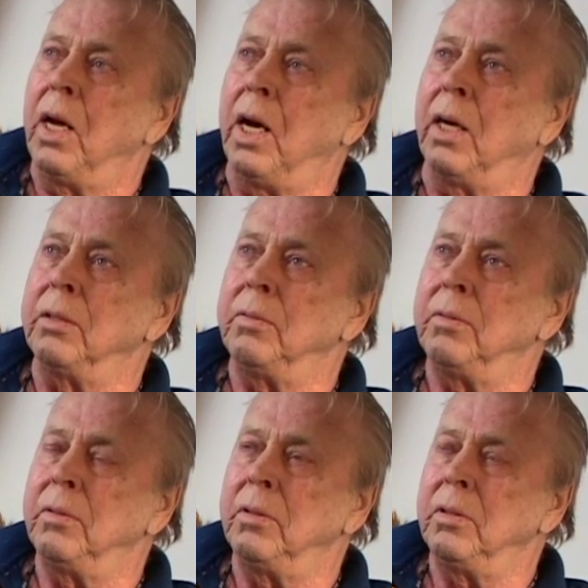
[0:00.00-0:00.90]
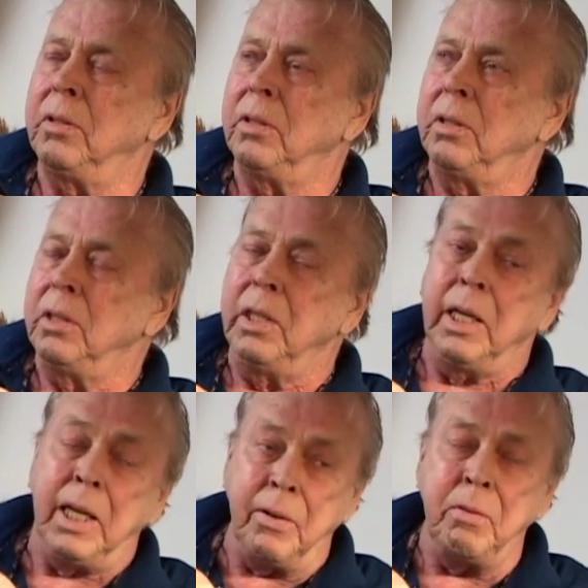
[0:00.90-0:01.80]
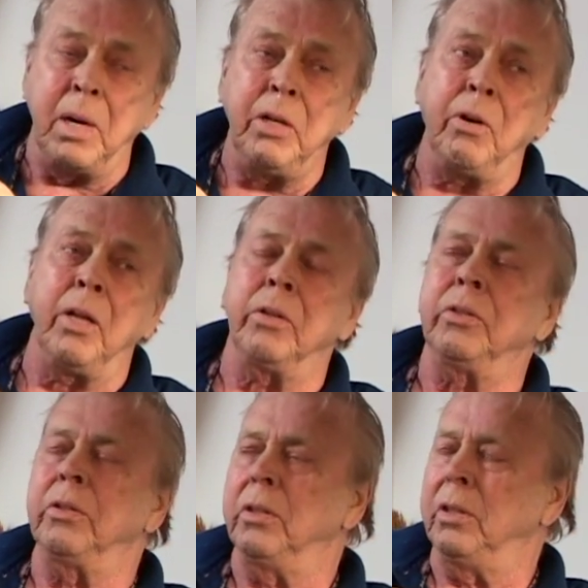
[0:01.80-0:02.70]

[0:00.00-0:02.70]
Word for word: uh, given my druthers,